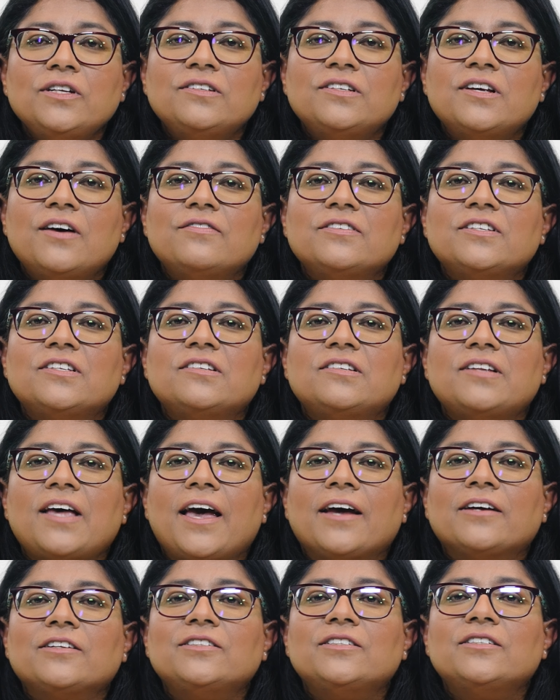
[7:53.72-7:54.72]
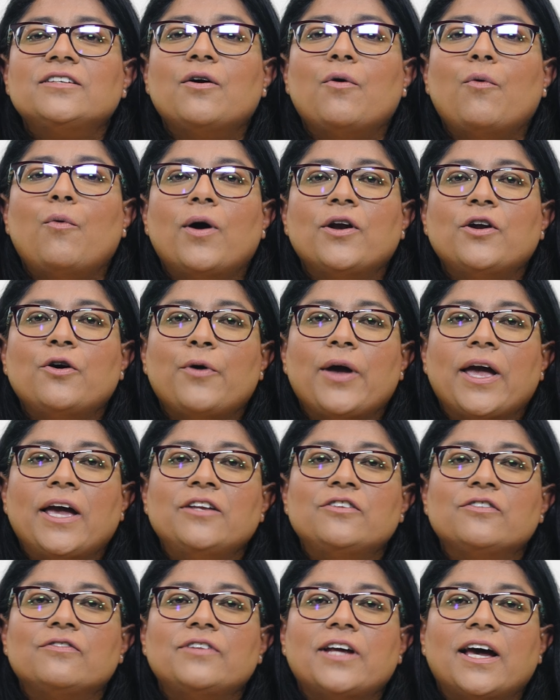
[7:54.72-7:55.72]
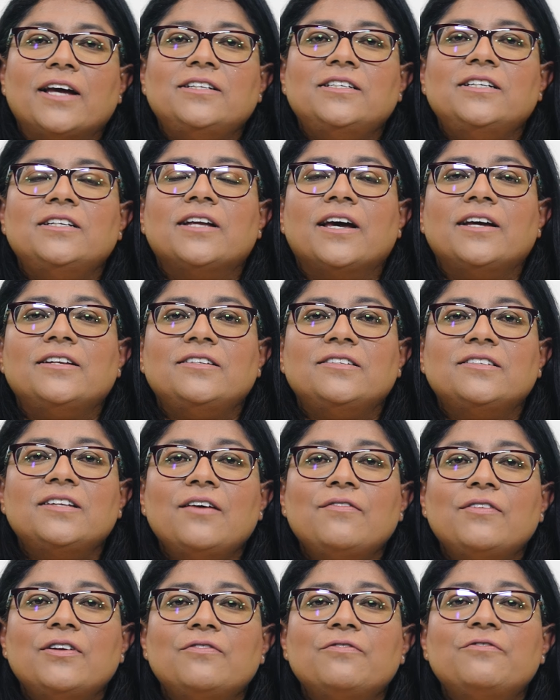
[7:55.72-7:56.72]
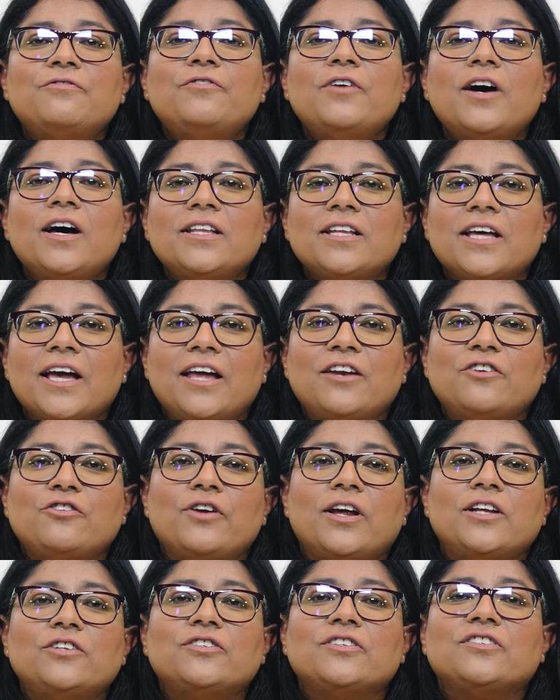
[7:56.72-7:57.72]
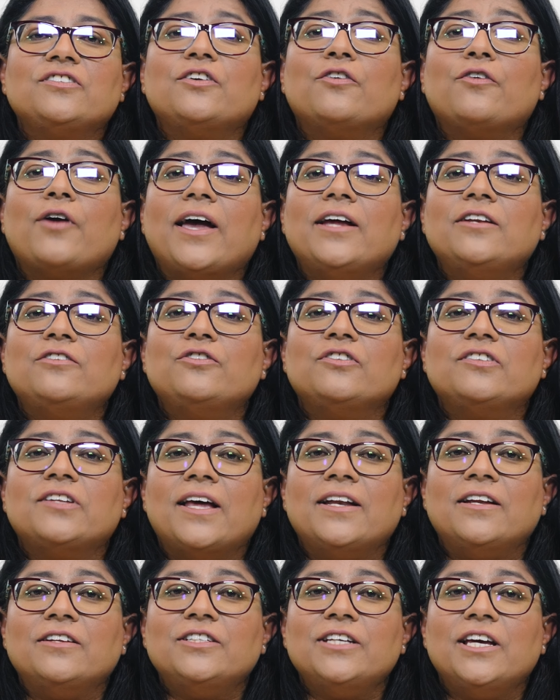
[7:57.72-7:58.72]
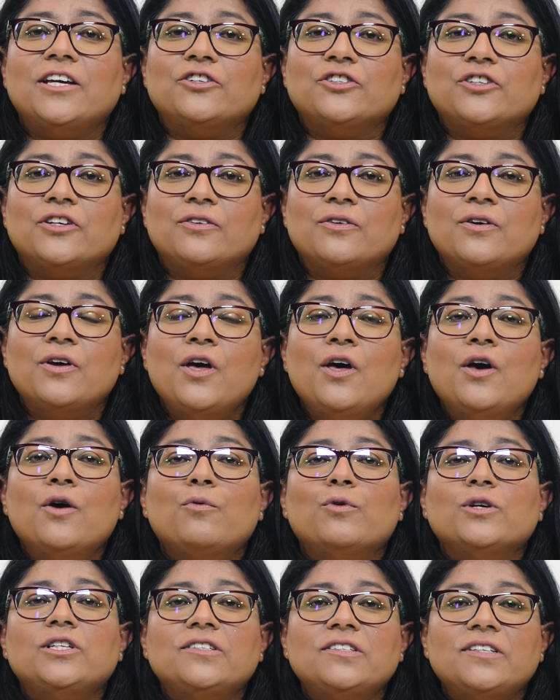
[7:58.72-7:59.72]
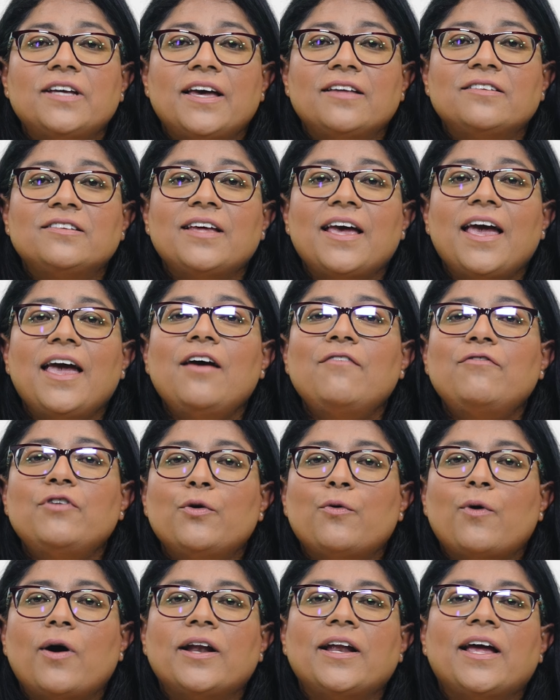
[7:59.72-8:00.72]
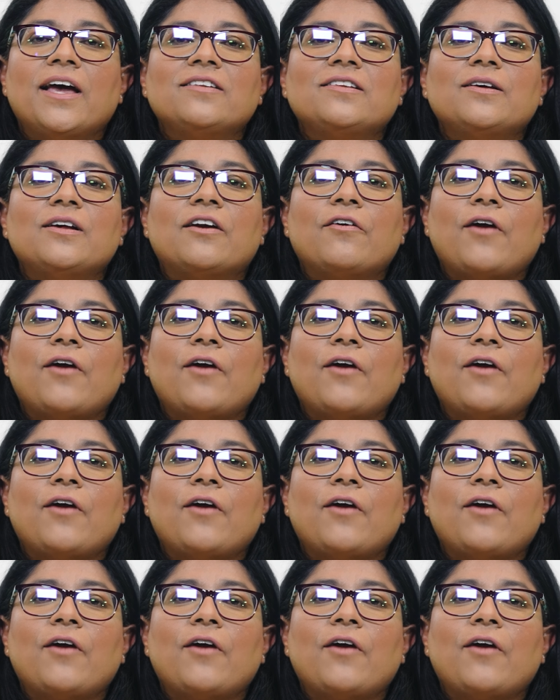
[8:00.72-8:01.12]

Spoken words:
Services Act 108 of 1997 further entrenches the right to sanitation, which says everyone has a